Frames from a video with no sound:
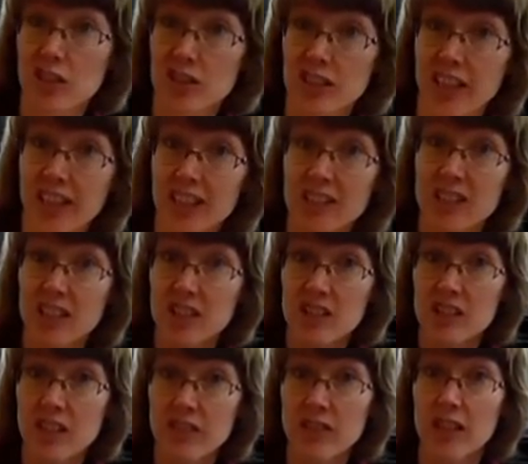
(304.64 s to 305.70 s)
little studies at
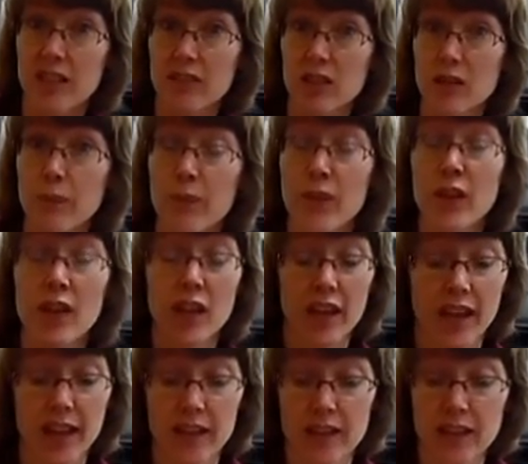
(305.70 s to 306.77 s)
each different level,
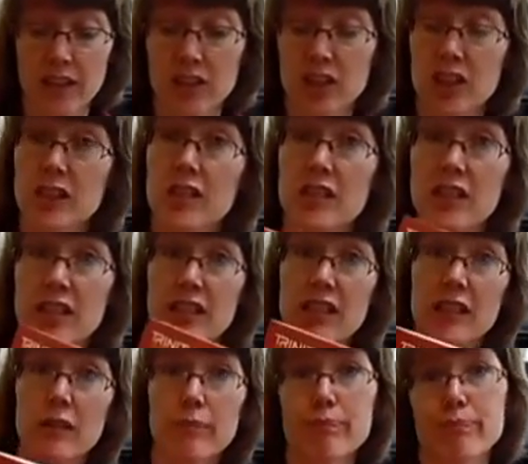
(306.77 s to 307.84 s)
and then just the
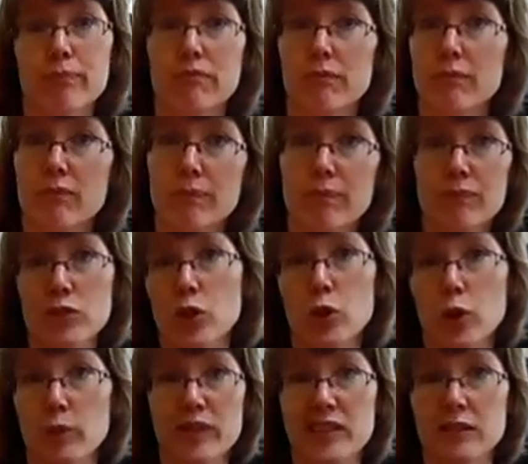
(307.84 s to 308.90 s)

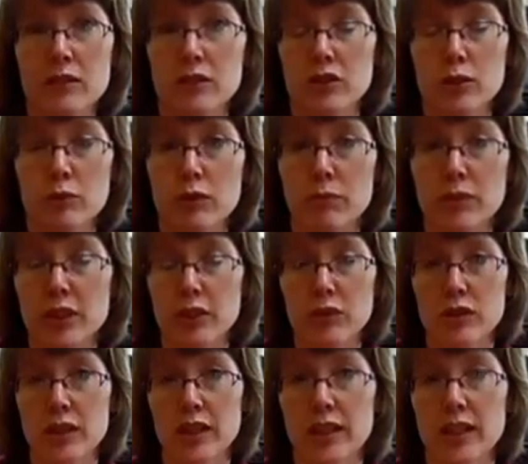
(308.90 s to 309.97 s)
solo pieces you would be
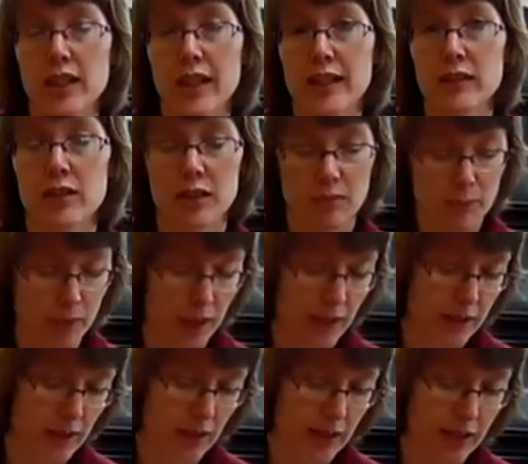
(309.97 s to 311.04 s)
using. And I just
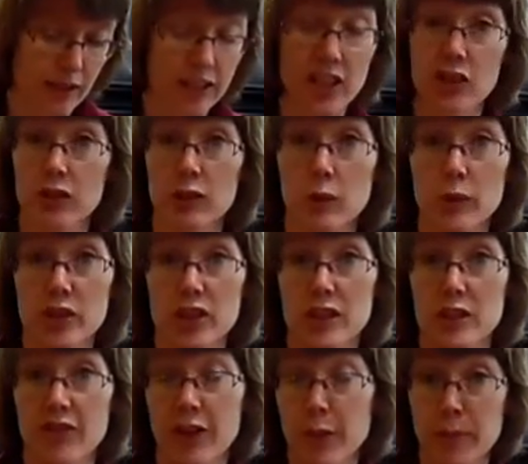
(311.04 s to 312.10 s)
bought the initial, which
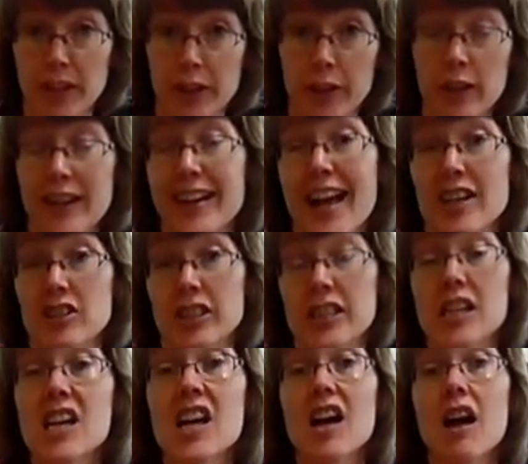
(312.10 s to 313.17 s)
is very beginner. And
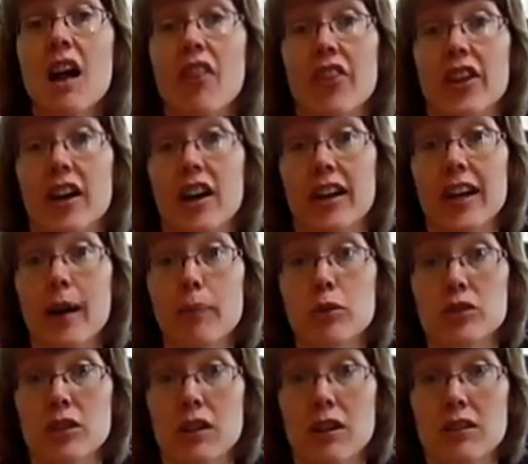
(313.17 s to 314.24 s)
actually, the
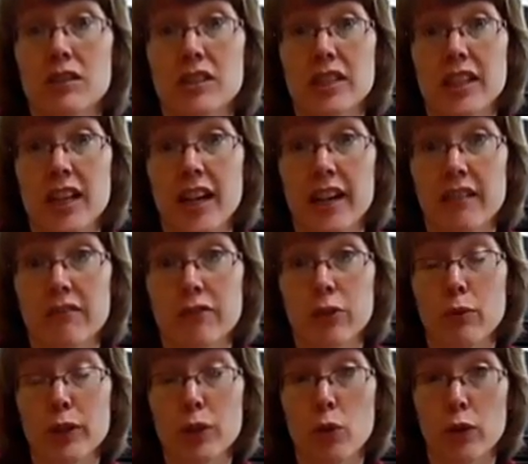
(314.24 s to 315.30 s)
couple songs that
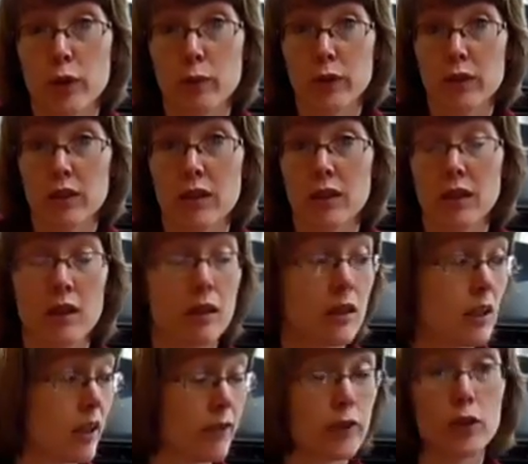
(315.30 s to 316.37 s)
I've recorded with,
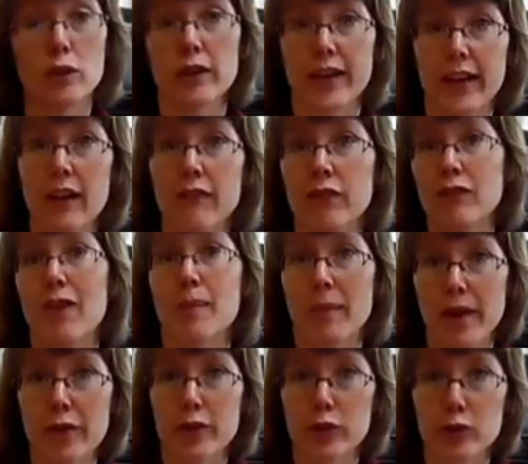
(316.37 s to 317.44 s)
if you find
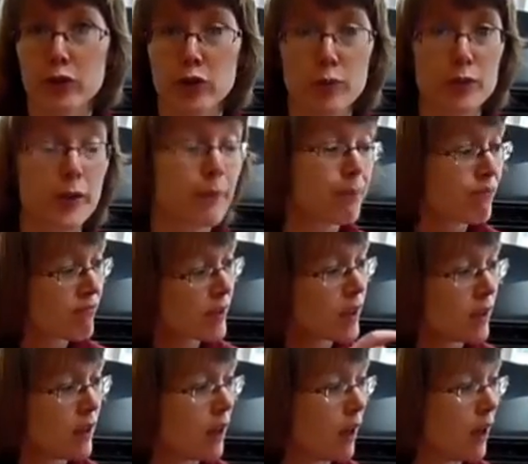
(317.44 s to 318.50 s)
my other YouTubes,
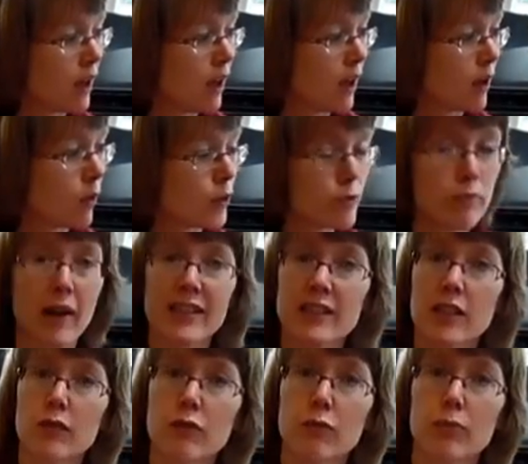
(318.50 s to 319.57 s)
with
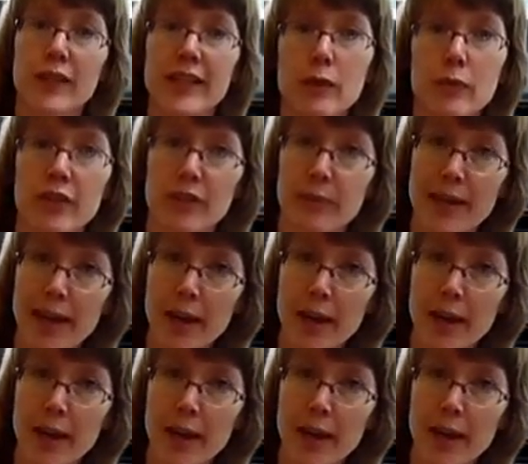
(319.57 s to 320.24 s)
myself playing with the